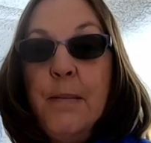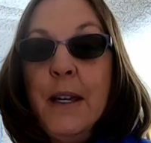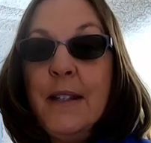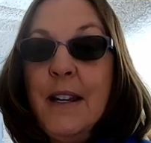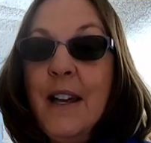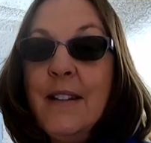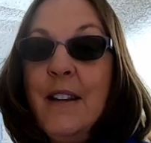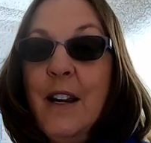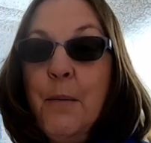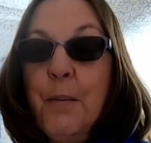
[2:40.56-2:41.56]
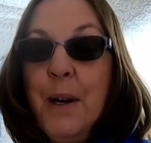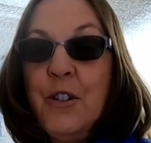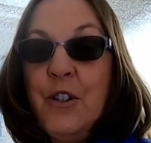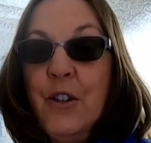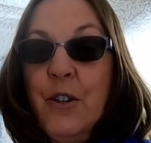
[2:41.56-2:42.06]
because it has a lot of
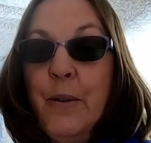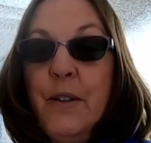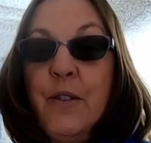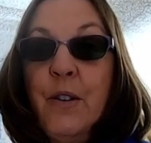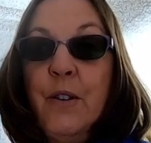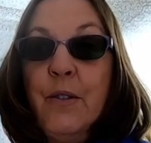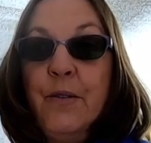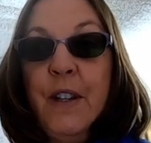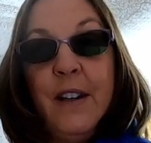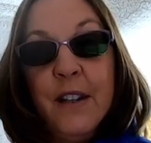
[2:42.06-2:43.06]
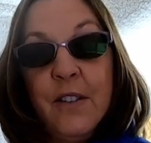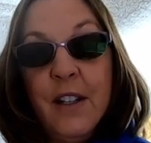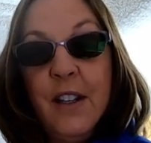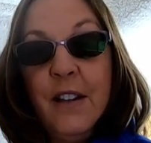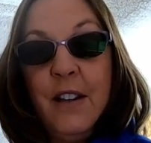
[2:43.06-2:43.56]
pressure, and so you feel like you're
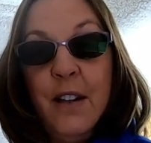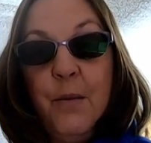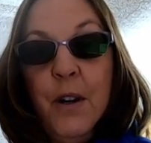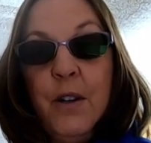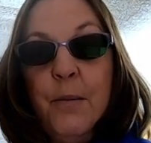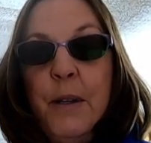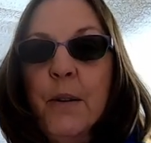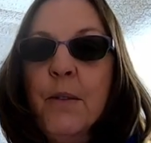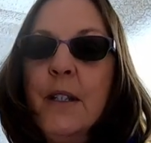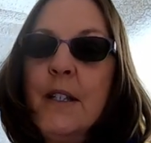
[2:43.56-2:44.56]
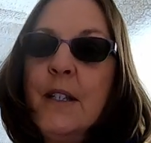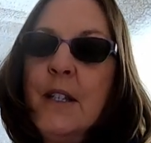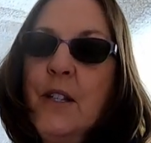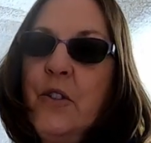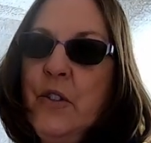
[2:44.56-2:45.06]
getting a lot of water, but it really does
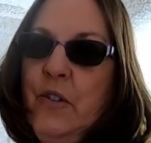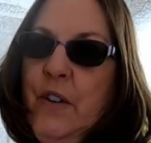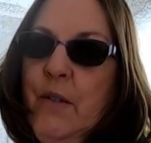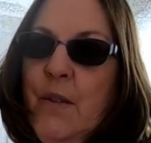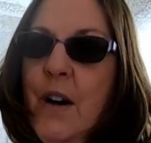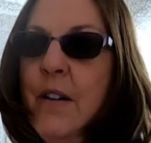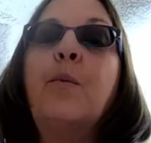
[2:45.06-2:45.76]
conserve on water.